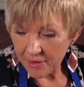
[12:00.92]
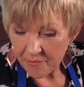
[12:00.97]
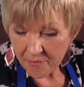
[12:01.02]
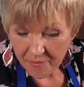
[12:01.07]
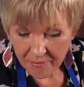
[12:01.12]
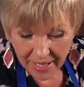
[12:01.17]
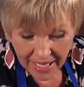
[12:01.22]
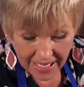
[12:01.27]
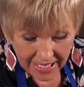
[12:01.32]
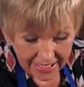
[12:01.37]

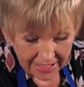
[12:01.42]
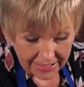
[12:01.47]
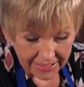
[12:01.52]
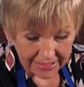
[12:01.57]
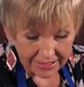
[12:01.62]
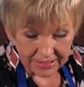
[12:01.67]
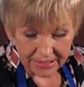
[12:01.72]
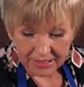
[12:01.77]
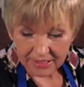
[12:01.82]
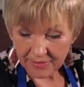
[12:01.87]
made
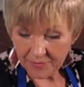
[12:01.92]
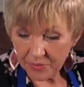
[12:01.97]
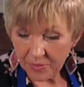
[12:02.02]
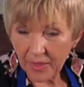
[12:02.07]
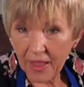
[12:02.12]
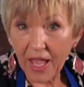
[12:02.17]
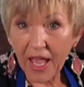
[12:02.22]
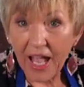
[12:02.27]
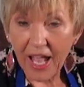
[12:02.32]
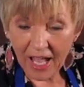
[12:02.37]

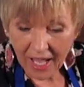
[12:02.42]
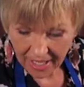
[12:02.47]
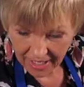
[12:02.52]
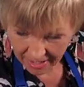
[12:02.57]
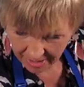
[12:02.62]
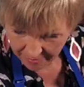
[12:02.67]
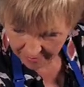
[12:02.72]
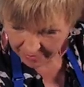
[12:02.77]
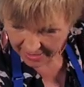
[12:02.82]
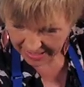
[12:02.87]

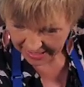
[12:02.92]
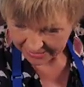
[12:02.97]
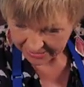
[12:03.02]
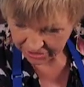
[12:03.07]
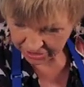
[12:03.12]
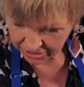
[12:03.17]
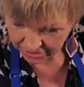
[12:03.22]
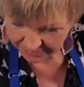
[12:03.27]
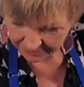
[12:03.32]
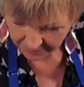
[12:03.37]
a
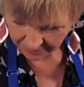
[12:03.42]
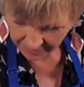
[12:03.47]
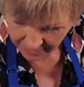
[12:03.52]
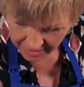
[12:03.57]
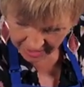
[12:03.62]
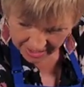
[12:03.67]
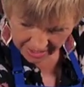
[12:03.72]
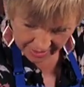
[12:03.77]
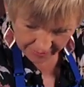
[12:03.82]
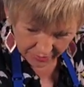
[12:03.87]
batch
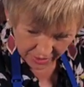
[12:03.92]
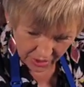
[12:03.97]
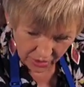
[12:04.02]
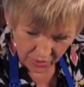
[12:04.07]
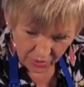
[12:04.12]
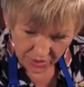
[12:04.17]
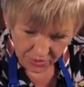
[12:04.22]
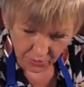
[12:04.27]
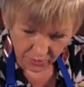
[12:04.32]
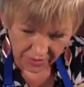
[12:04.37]

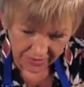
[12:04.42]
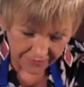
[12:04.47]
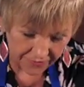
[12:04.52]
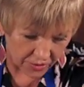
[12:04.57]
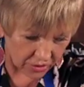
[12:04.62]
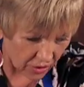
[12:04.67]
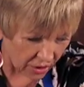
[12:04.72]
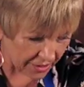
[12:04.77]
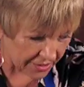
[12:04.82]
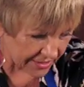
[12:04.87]
because we've
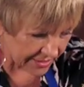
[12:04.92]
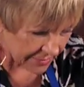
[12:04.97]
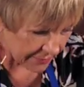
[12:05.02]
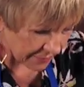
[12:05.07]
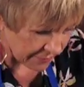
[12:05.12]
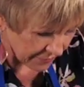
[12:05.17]
got some